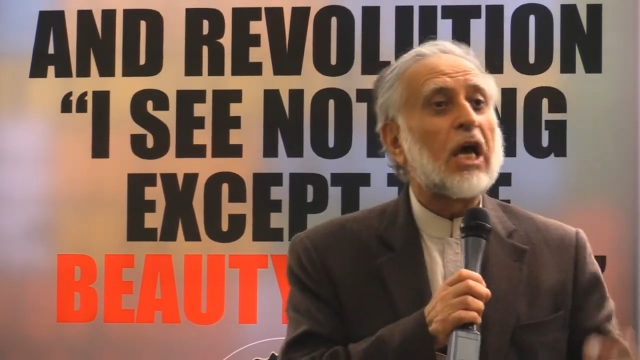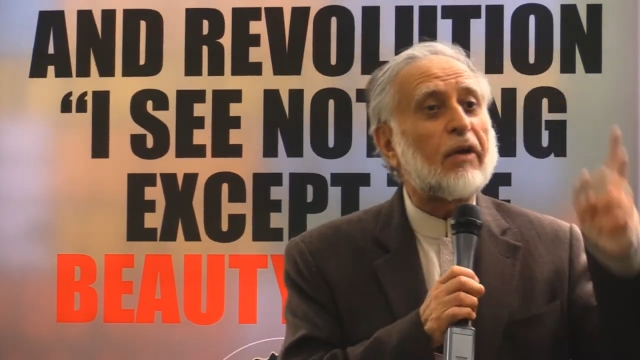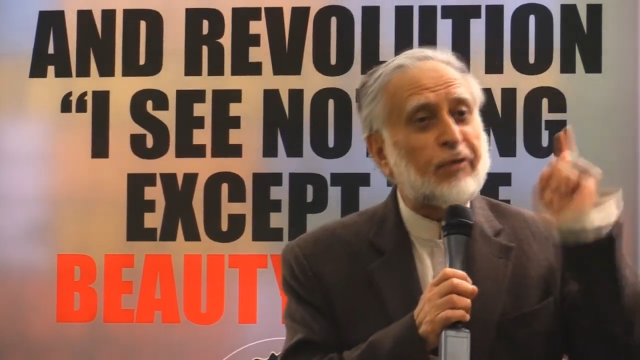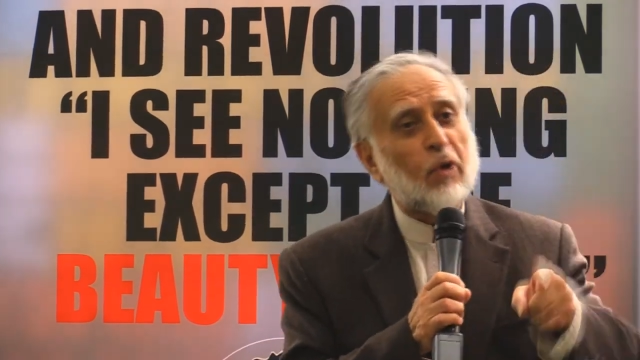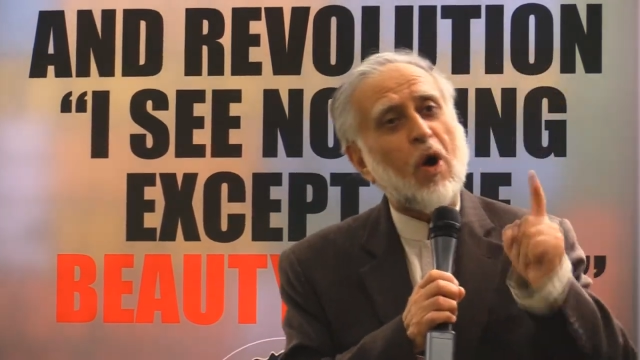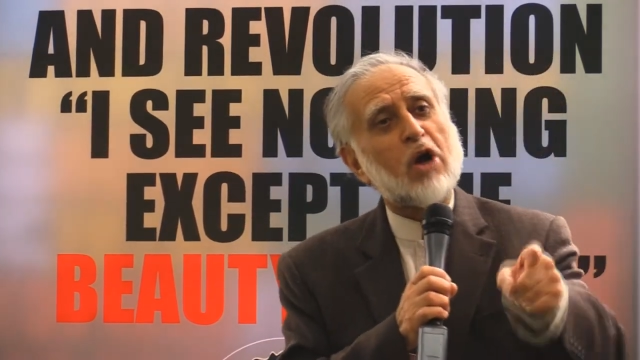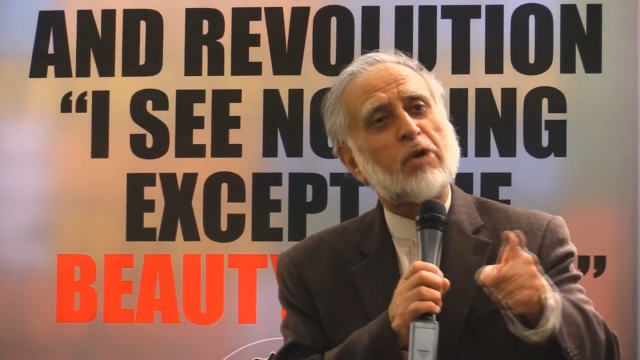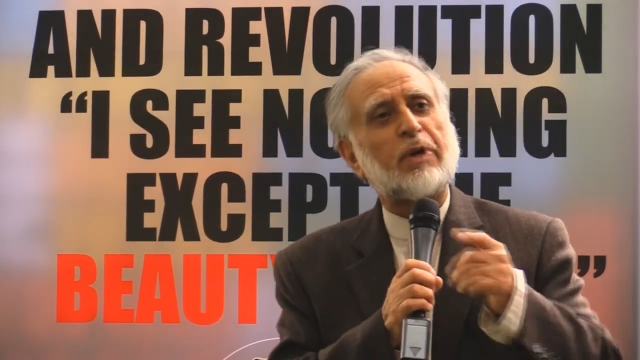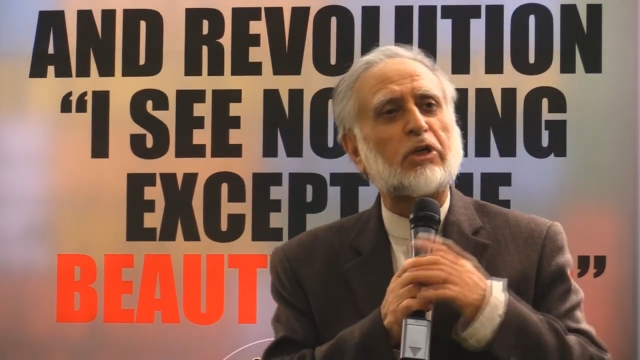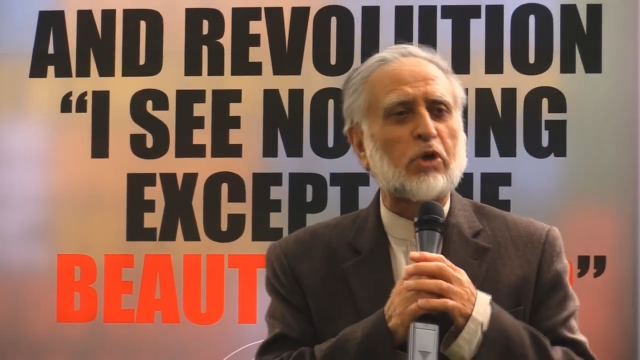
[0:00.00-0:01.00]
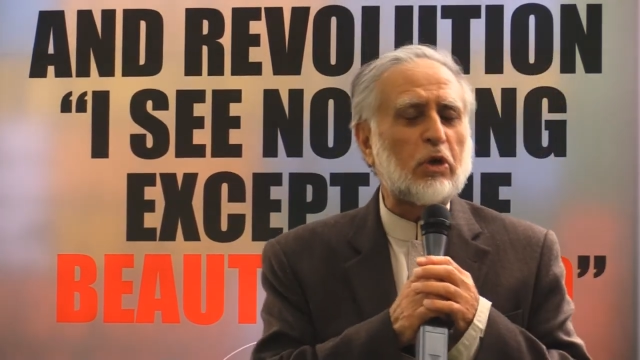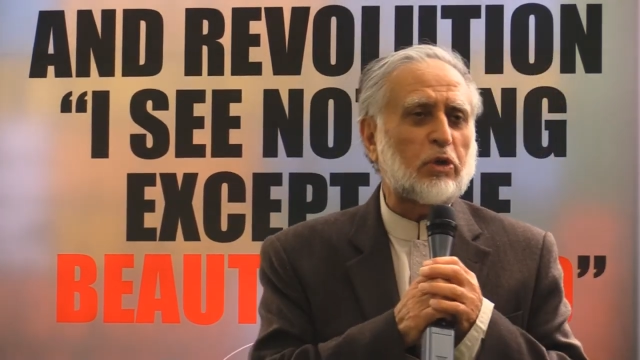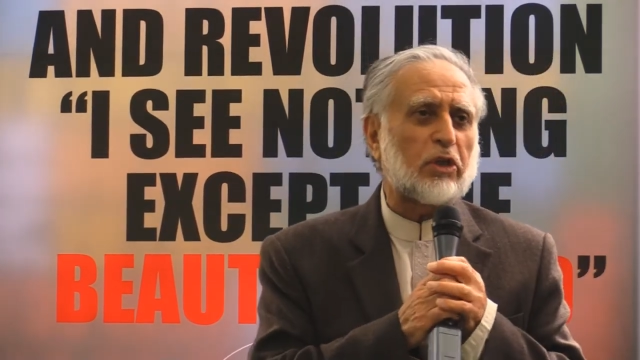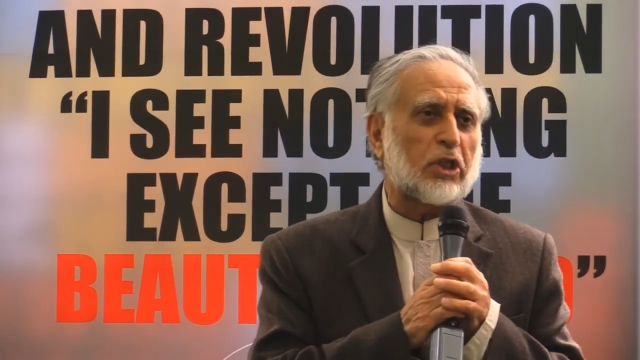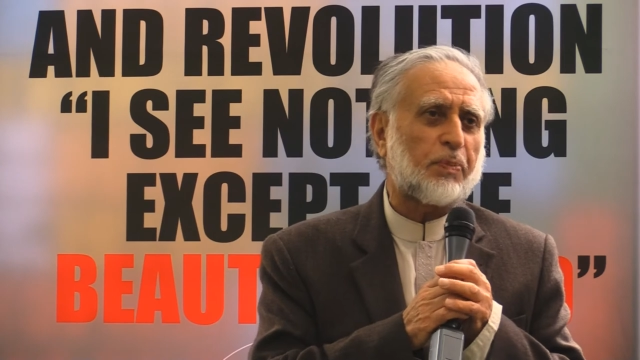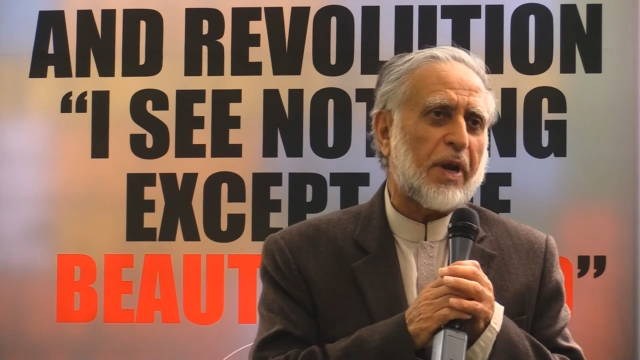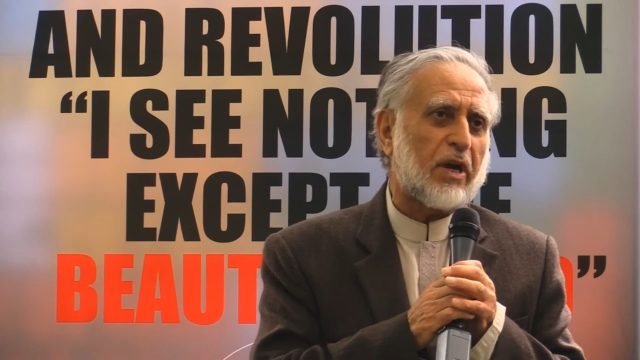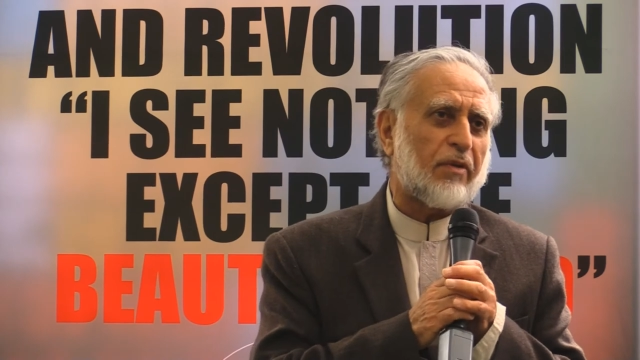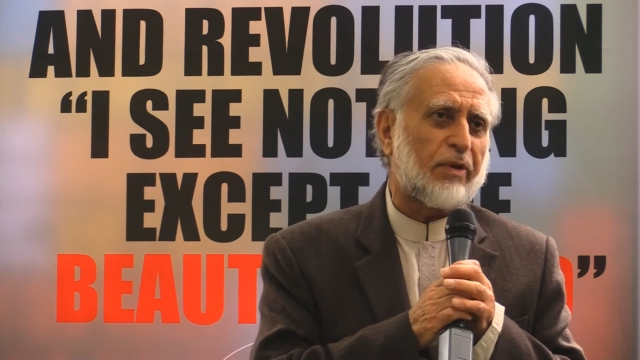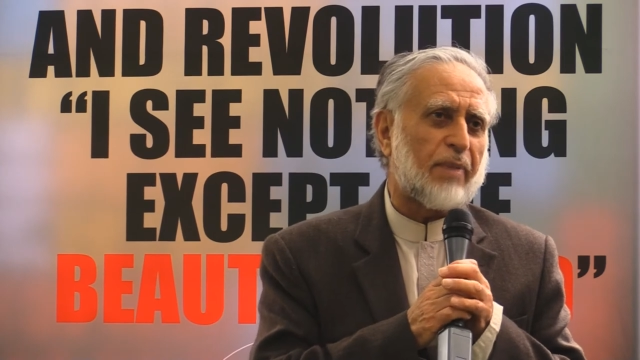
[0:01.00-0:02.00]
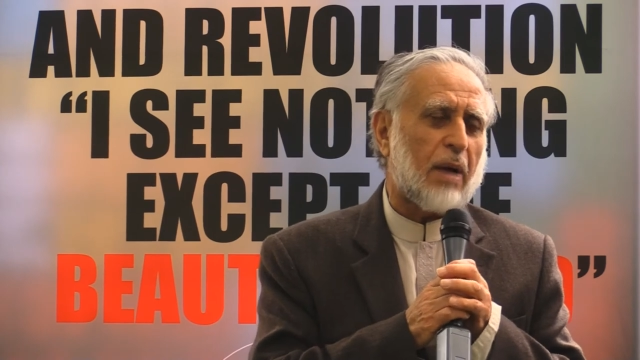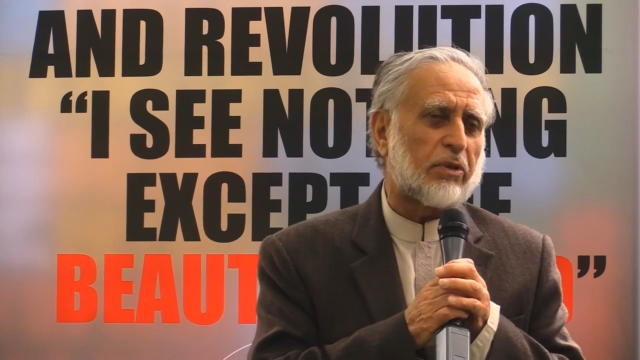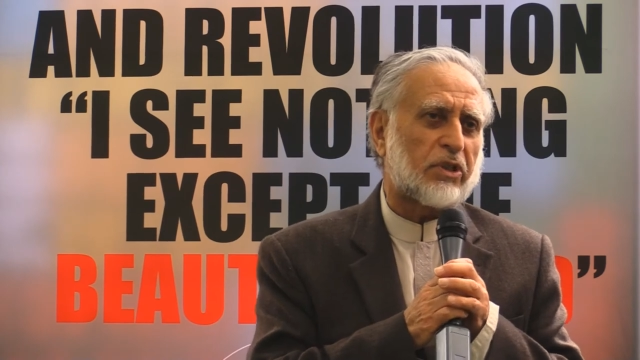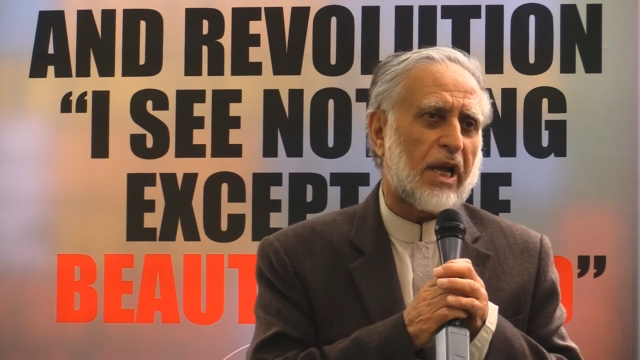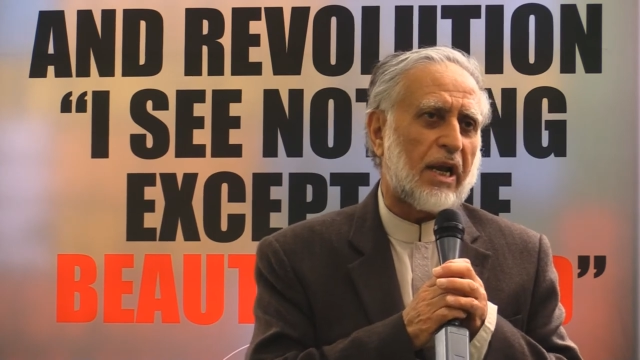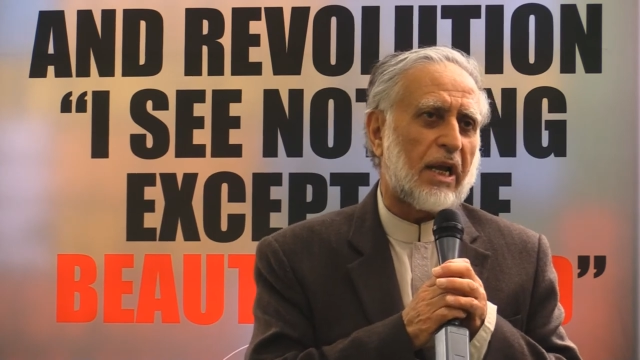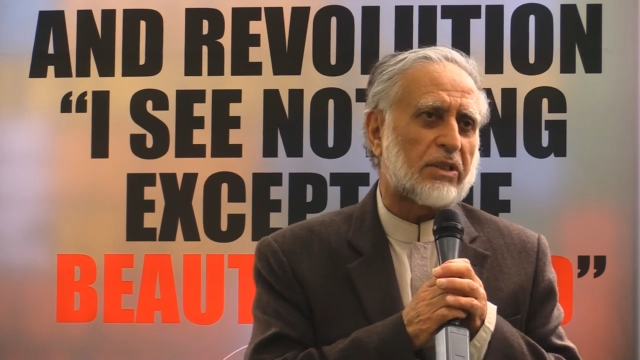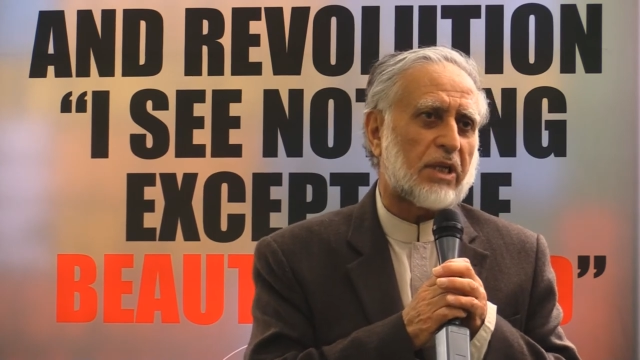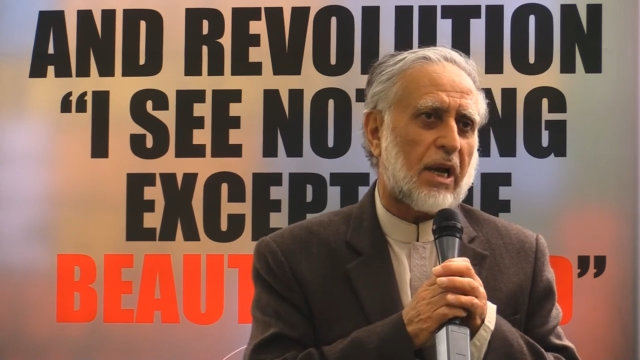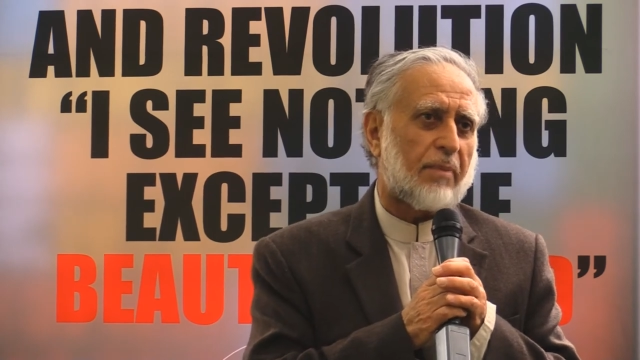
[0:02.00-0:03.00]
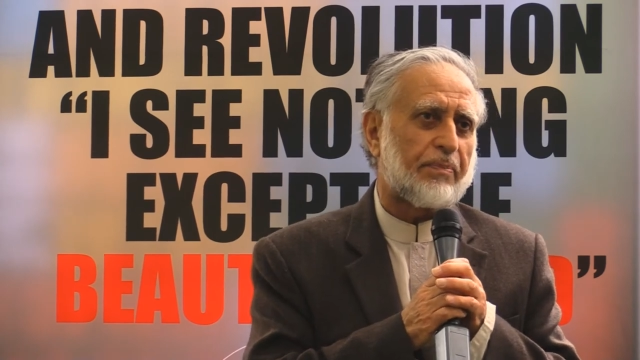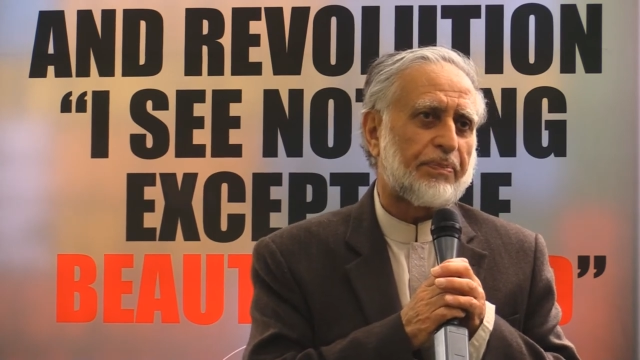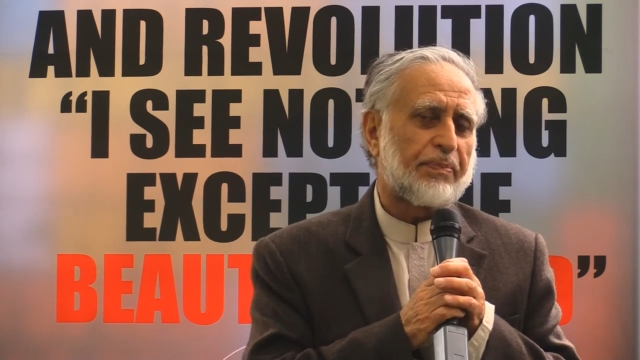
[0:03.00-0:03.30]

if you want to be true to the spirit of Imam Hussain alayhi salam.